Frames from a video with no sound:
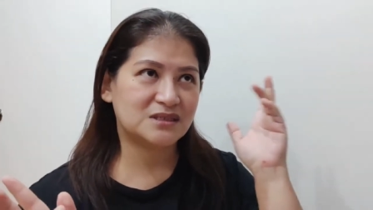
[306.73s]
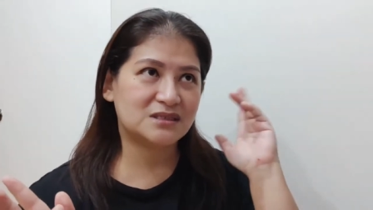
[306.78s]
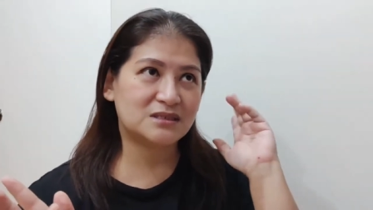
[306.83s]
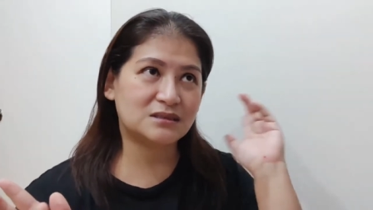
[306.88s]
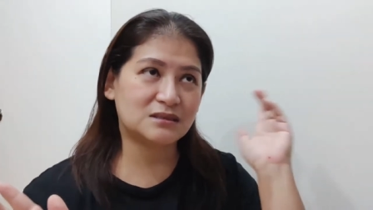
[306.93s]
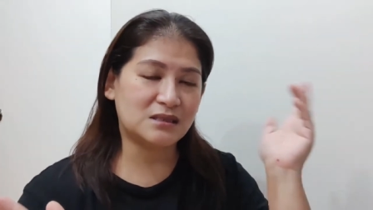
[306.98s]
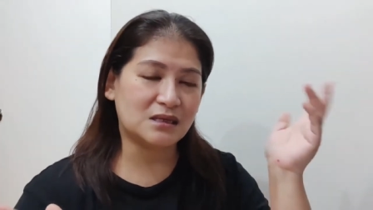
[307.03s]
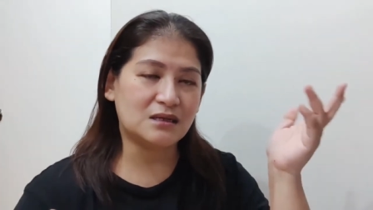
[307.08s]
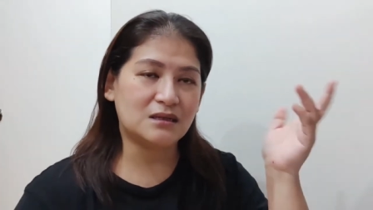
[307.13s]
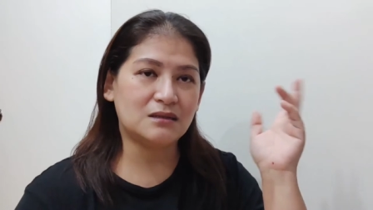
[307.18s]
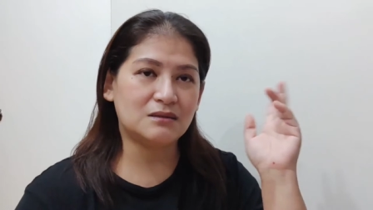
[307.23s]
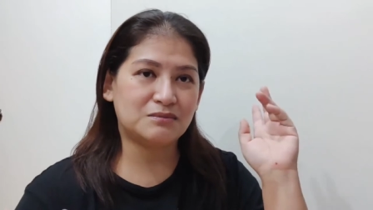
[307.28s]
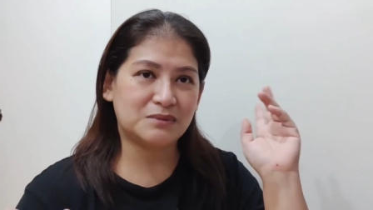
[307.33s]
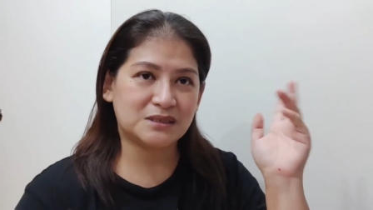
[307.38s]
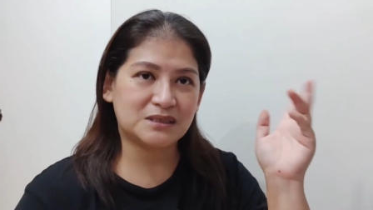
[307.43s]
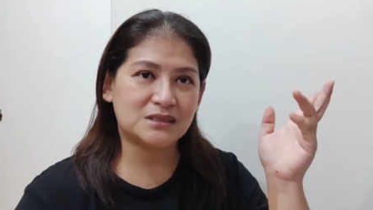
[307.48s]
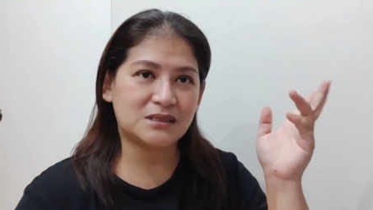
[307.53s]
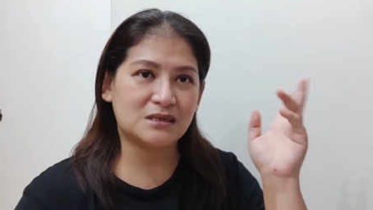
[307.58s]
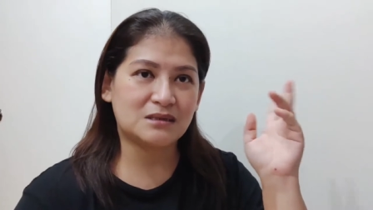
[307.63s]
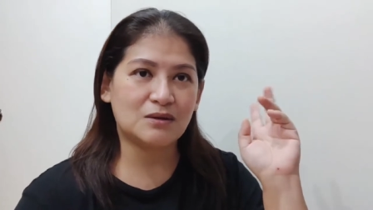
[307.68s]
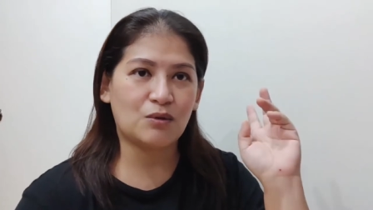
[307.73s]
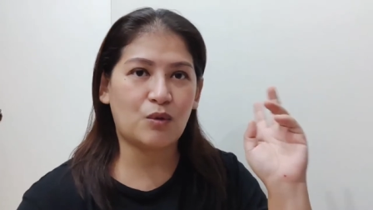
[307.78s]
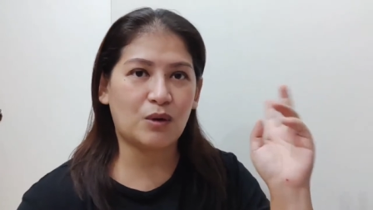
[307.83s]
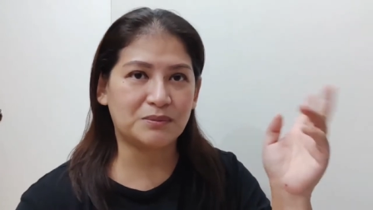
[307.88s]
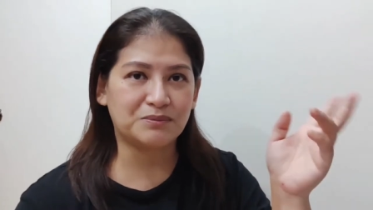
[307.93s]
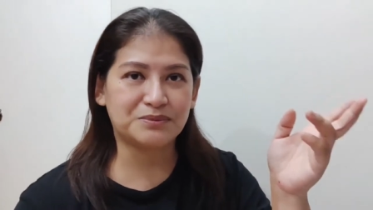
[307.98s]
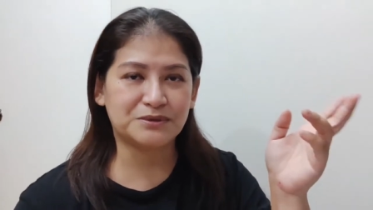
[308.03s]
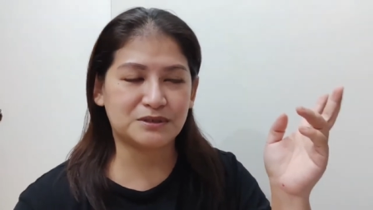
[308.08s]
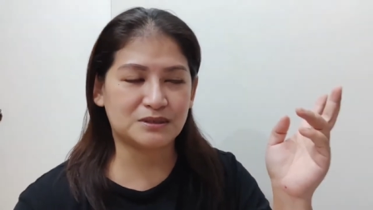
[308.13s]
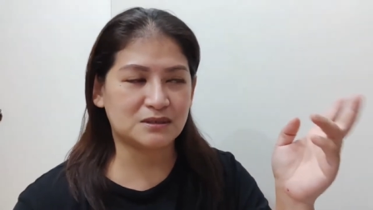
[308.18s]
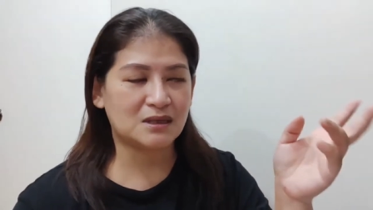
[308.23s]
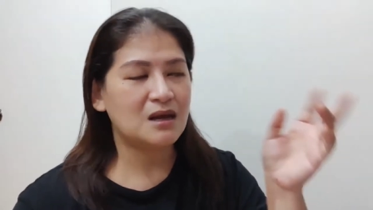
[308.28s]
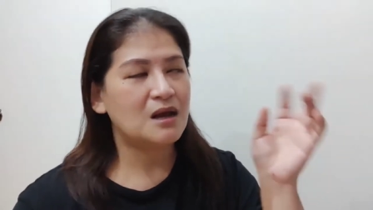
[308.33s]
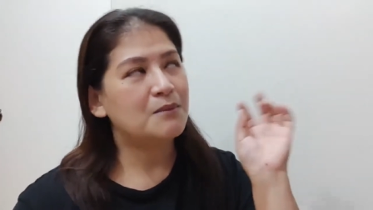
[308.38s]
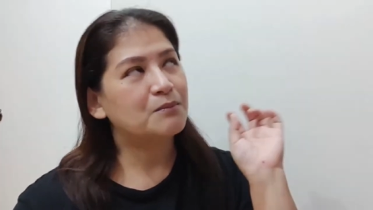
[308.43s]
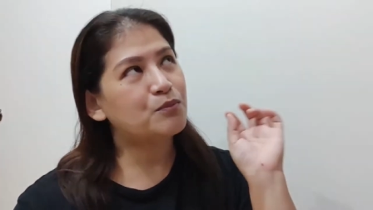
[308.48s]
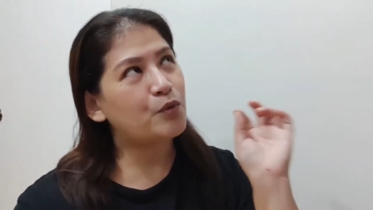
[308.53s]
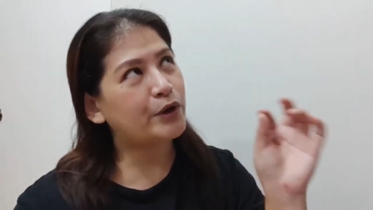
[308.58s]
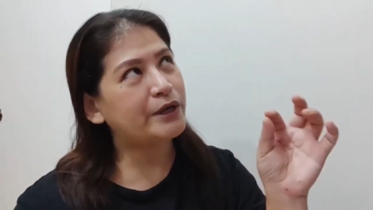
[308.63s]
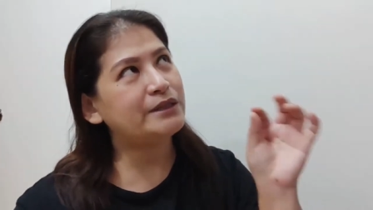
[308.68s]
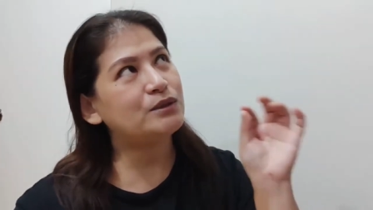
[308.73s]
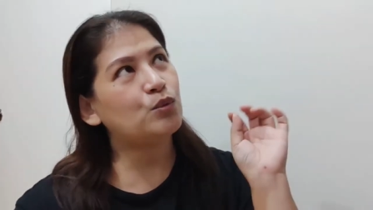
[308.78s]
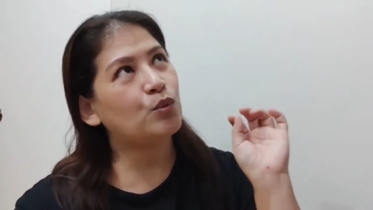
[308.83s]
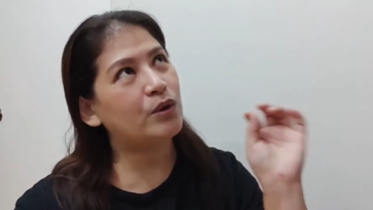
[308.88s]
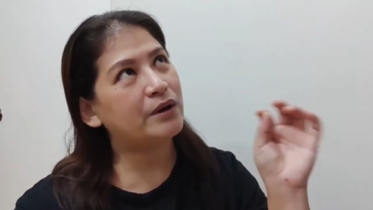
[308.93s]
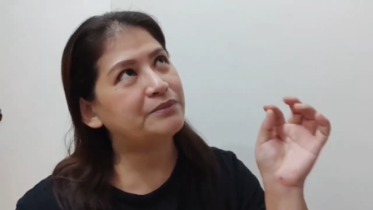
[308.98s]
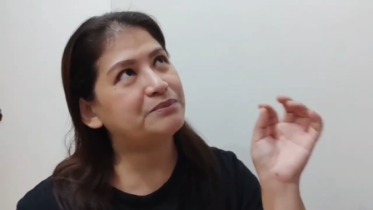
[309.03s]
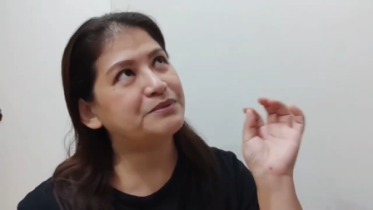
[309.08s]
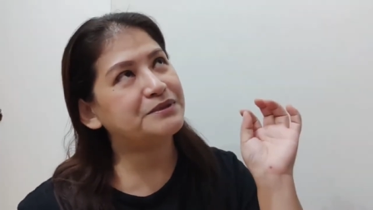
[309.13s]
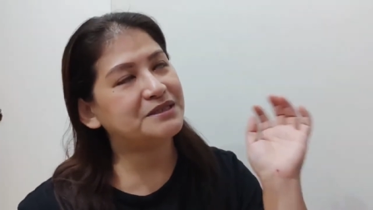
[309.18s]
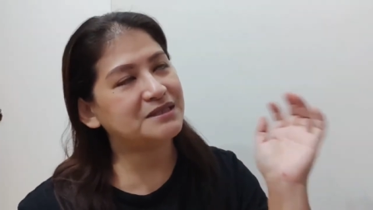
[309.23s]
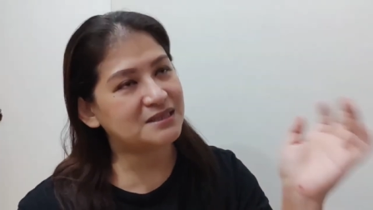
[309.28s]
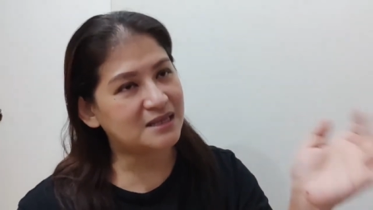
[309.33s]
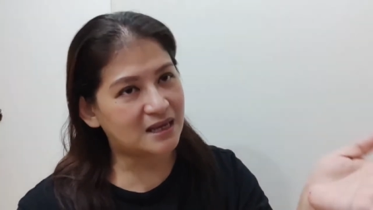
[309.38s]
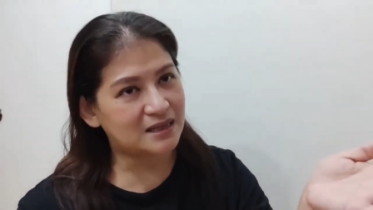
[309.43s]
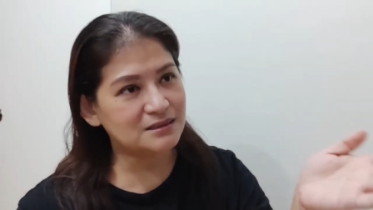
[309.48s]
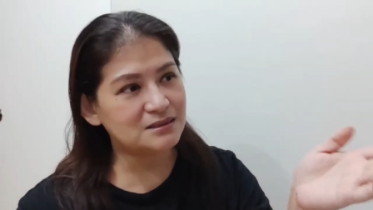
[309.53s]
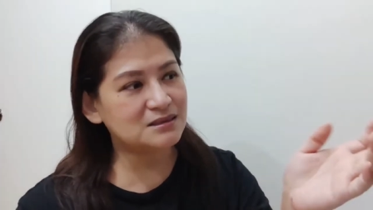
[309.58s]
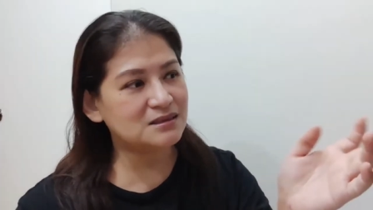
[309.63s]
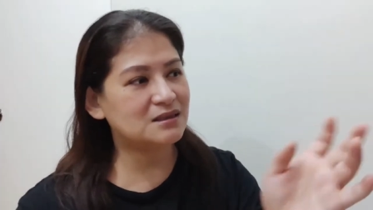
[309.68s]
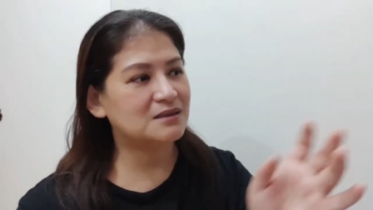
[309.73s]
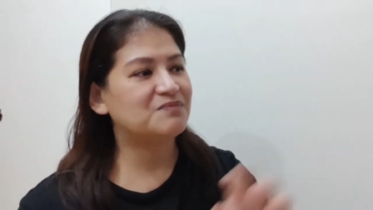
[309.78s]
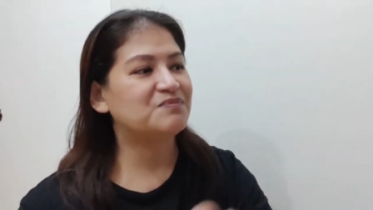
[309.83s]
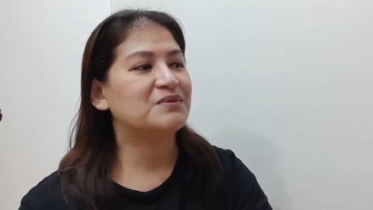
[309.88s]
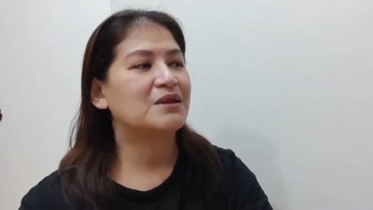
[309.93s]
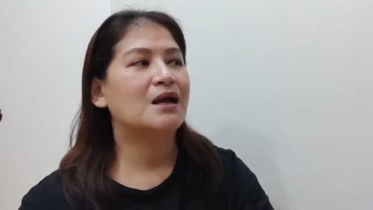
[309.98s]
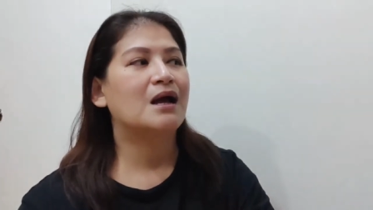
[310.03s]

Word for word: still missing the 1%, 0.1%